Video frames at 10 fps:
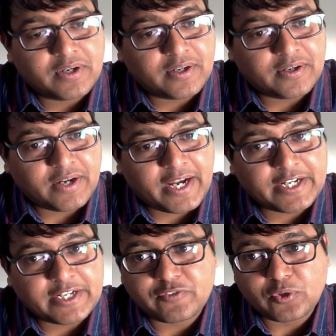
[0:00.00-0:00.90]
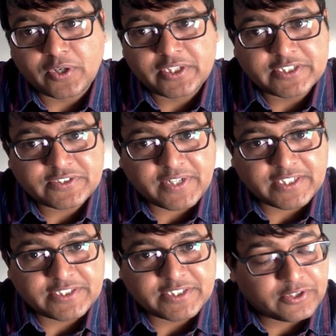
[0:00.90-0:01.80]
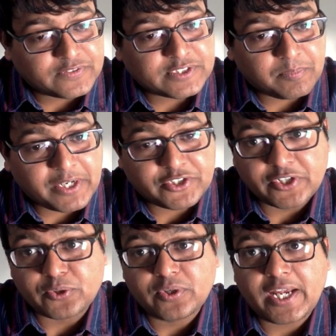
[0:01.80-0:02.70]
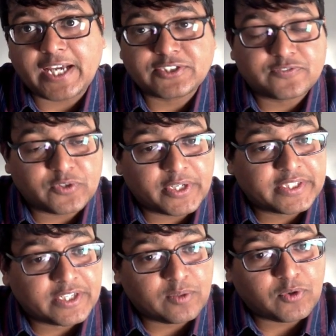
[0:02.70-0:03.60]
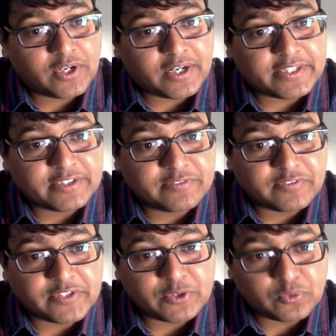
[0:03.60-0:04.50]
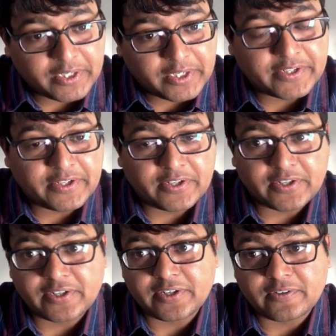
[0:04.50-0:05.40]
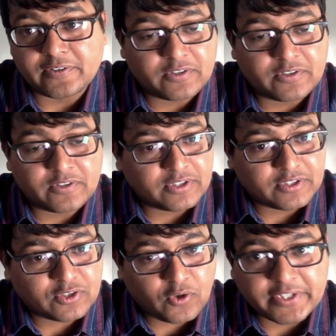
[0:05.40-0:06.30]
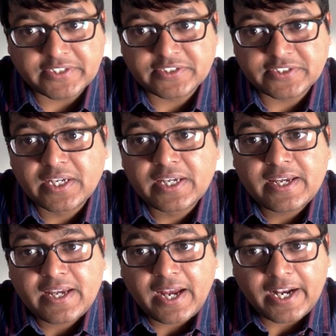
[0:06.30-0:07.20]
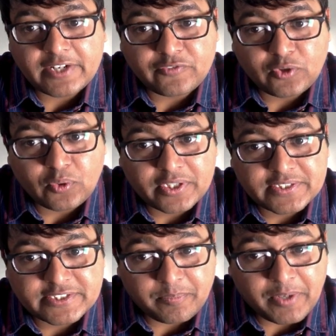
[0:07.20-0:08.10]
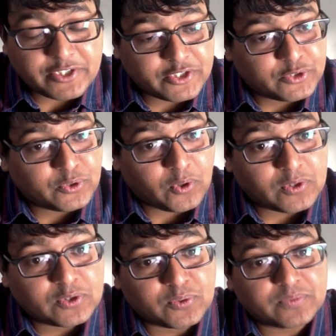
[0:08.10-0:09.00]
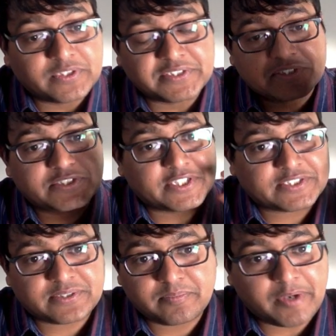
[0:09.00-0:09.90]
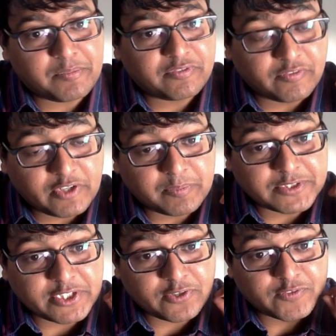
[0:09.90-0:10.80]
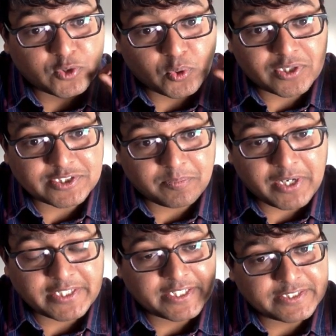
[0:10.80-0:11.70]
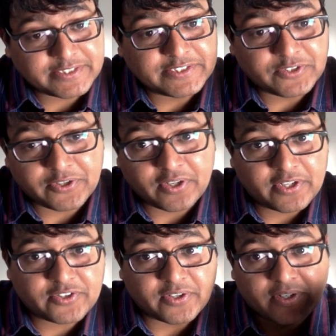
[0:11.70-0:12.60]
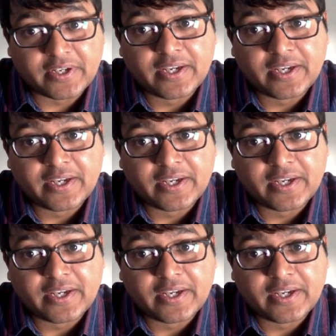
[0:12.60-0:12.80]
Uh, and if you look at this trajectory of the supply schedule, as of today, there are about one hundred fifty-two million uh, uh, coins. And if you look at the supply schedule, although this is just maybe fifty percent of the total supply that is in circulation,